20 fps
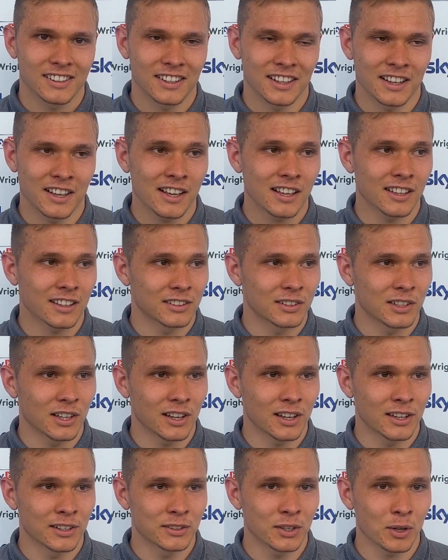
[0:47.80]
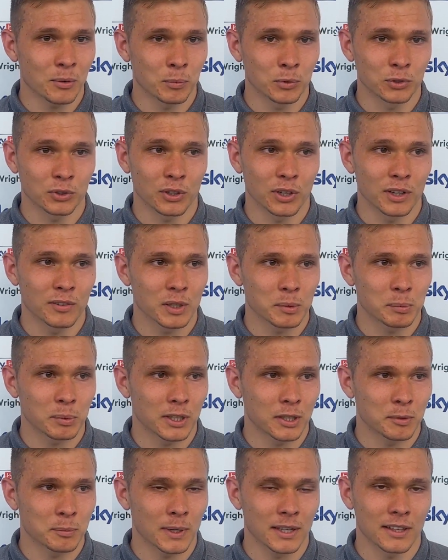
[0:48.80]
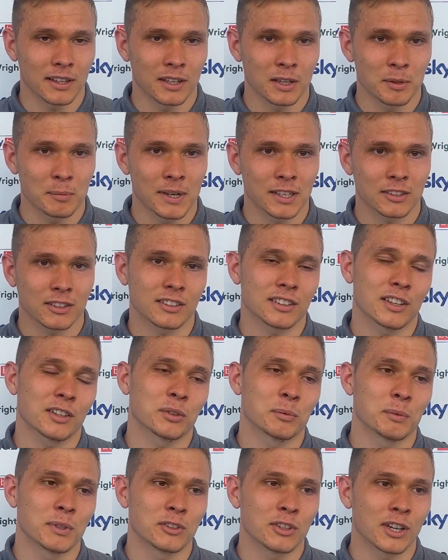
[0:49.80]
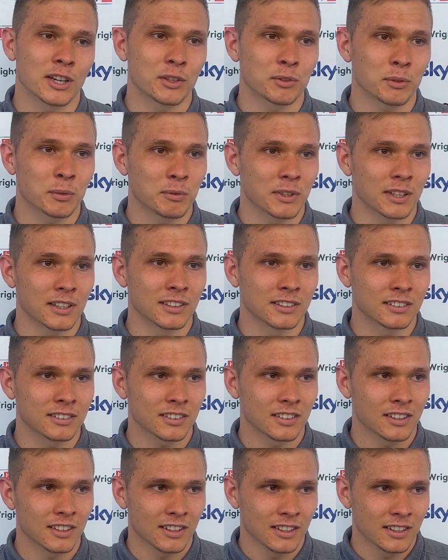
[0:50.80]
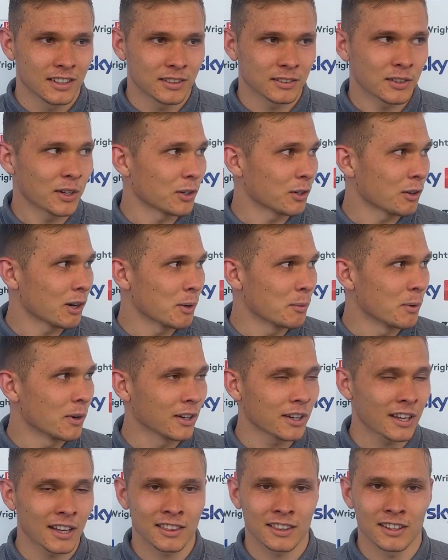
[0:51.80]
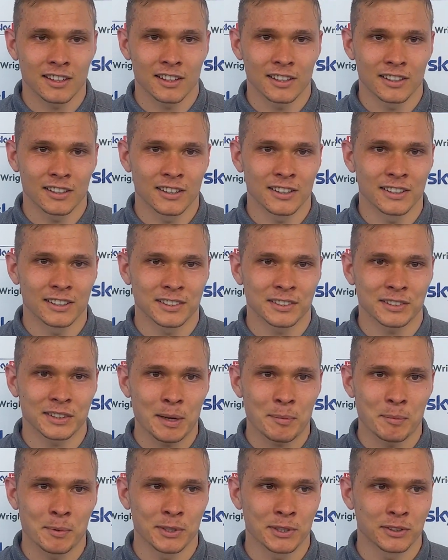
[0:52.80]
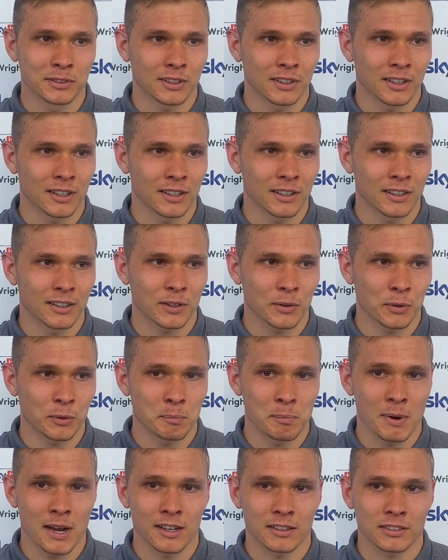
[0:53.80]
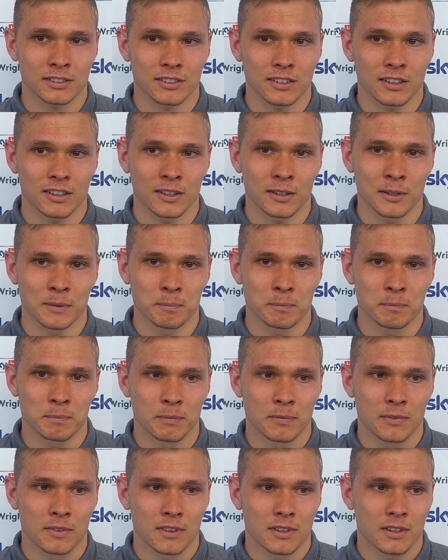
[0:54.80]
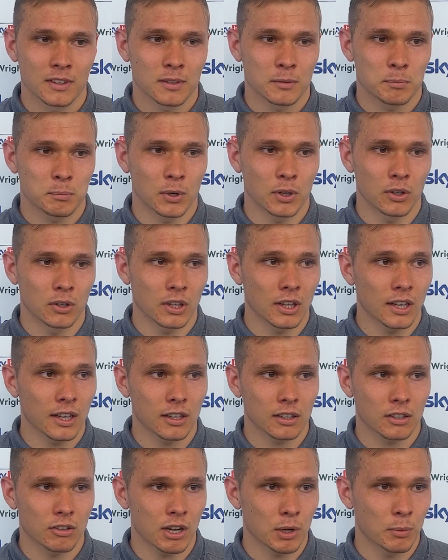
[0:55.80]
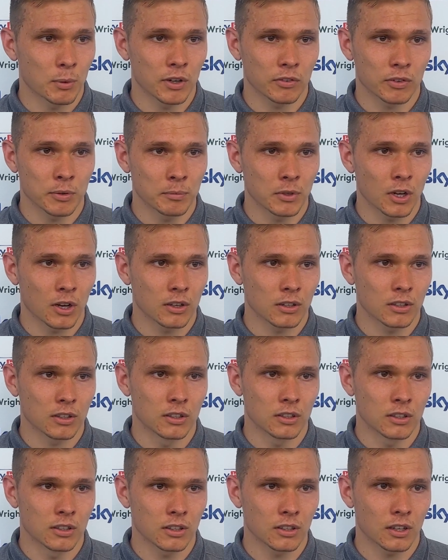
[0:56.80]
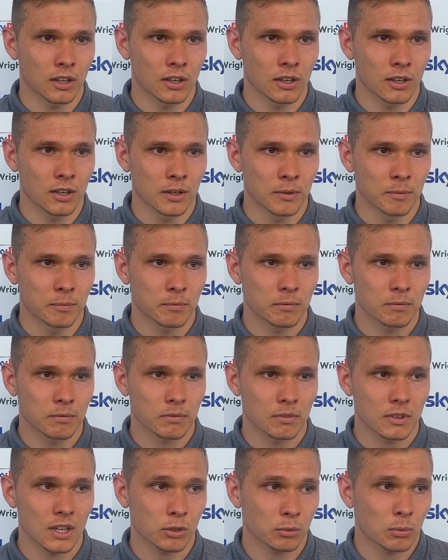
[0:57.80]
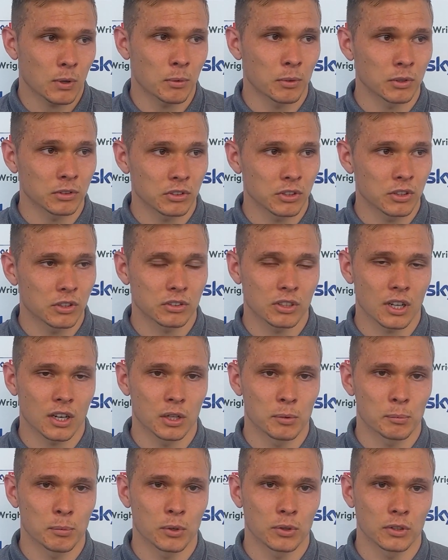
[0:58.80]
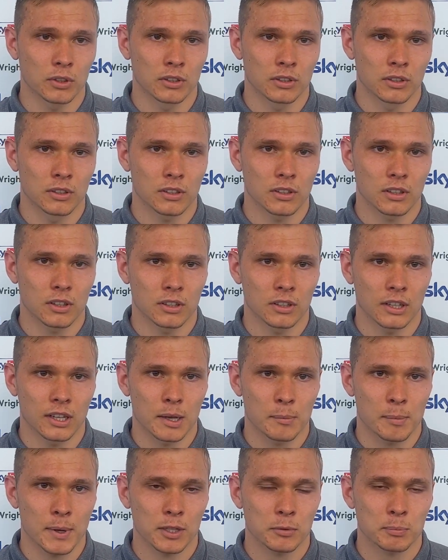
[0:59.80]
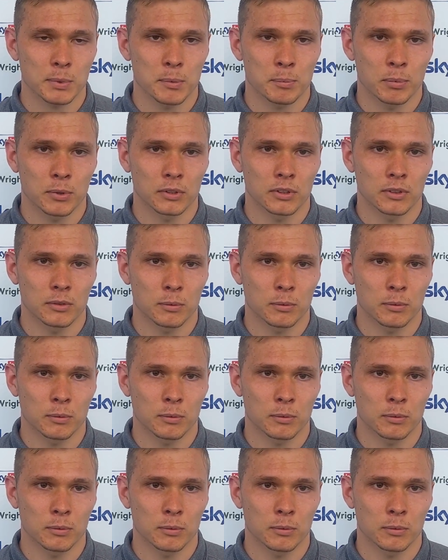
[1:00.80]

Yeah, Don was all over the place by the end of the match. I said to him in the change room that he's got a great work ethic and his stamina's unmatched. But yeah, great work from Don, and that's what I want to do, just get on the ball and get past people